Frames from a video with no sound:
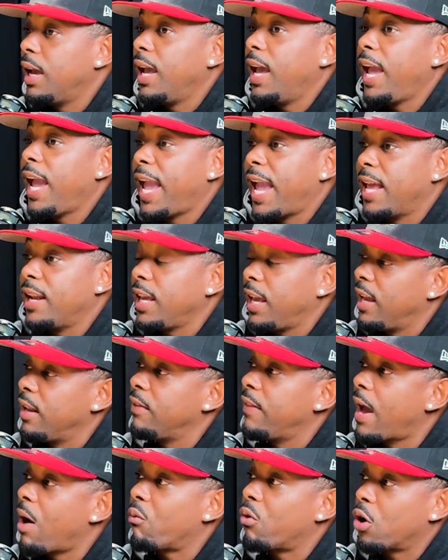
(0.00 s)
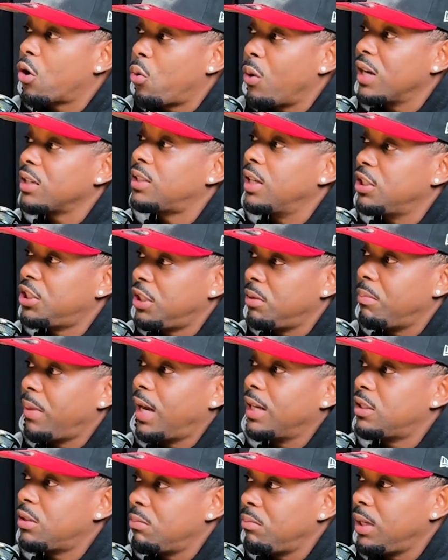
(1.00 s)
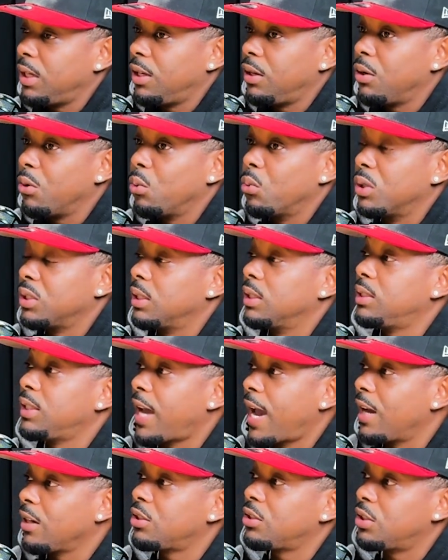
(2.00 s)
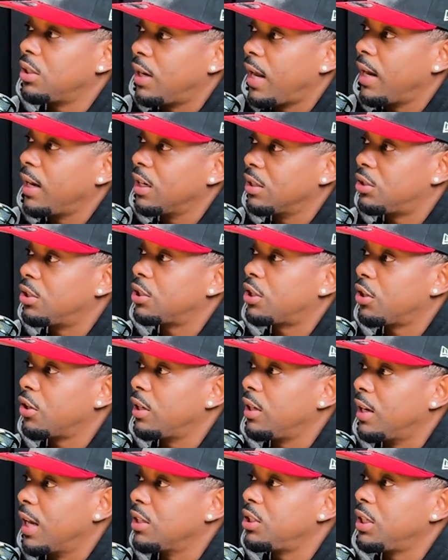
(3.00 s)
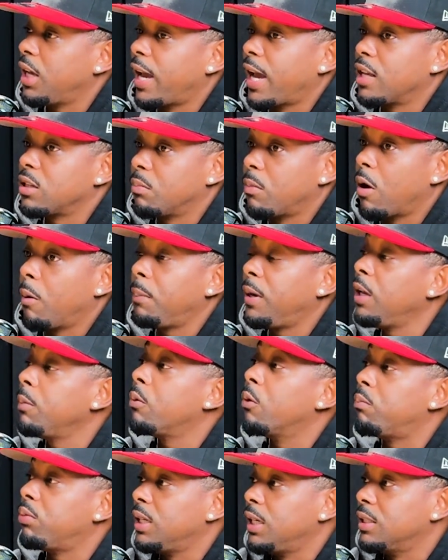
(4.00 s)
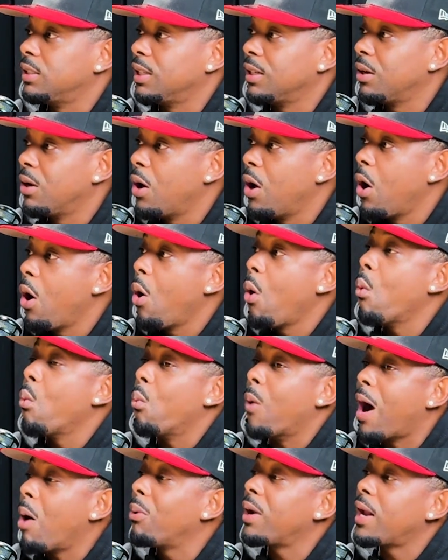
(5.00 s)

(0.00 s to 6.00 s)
and in that request that she made to me was attached to that insecurity that she has about people pleasing, why would I